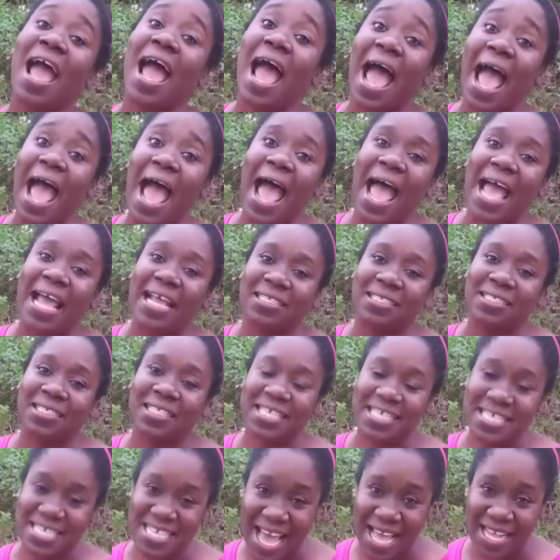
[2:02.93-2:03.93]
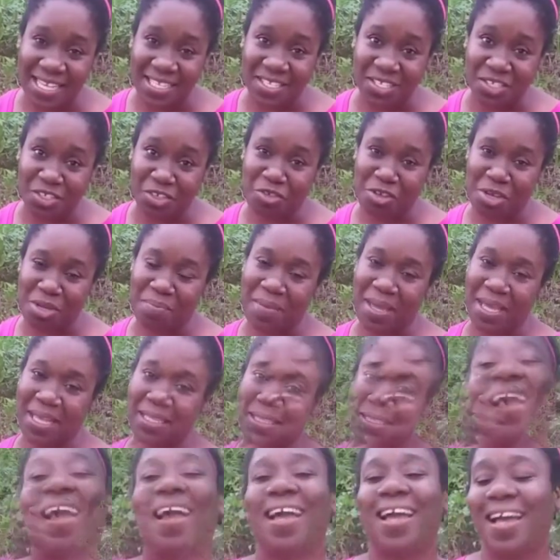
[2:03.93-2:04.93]
and cancer treatment.
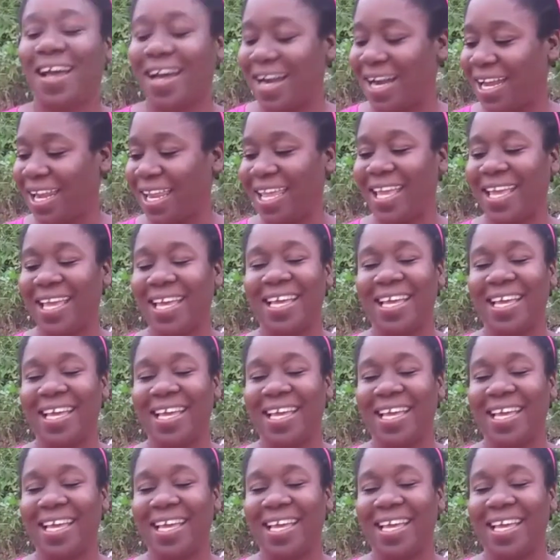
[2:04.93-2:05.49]
Garlic